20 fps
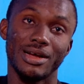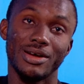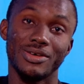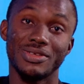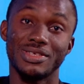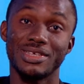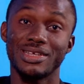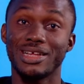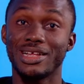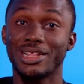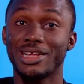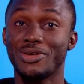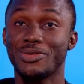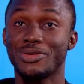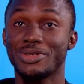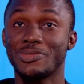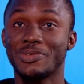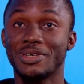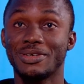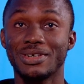I would say that I
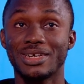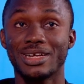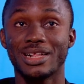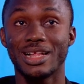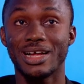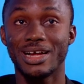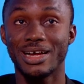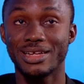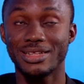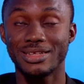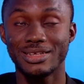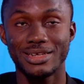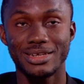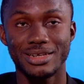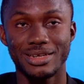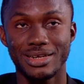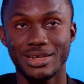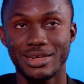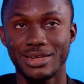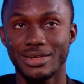was very glad
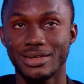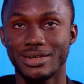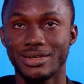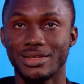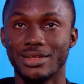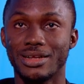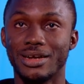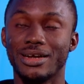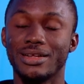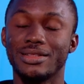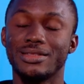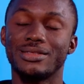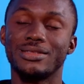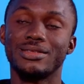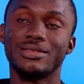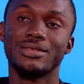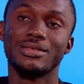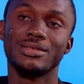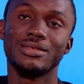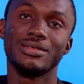
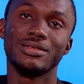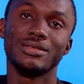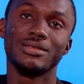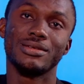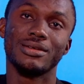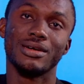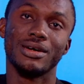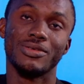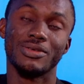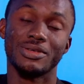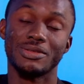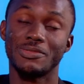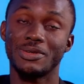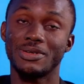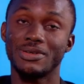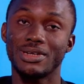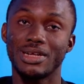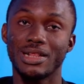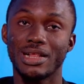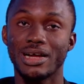that I was
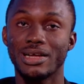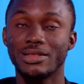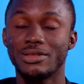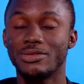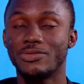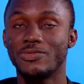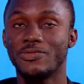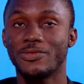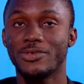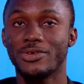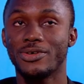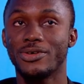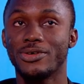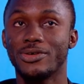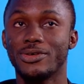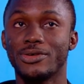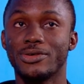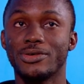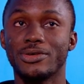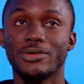very glad
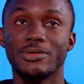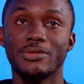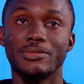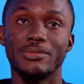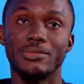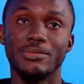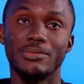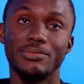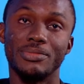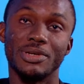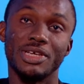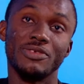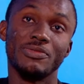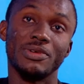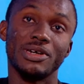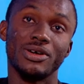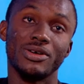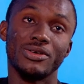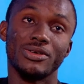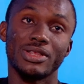for
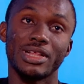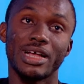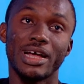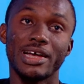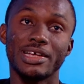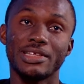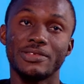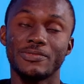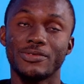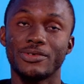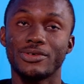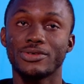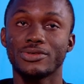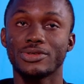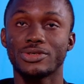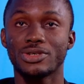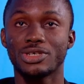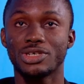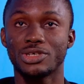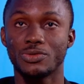being recognized
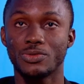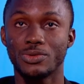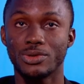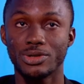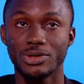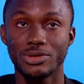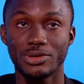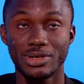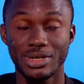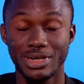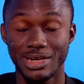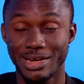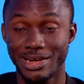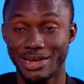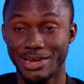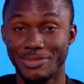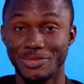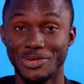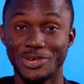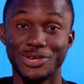for such a work
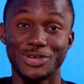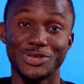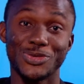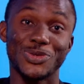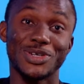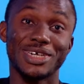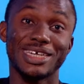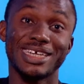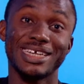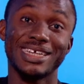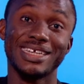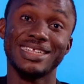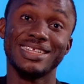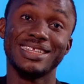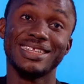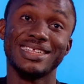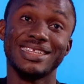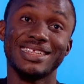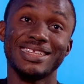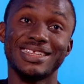because
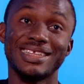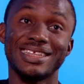working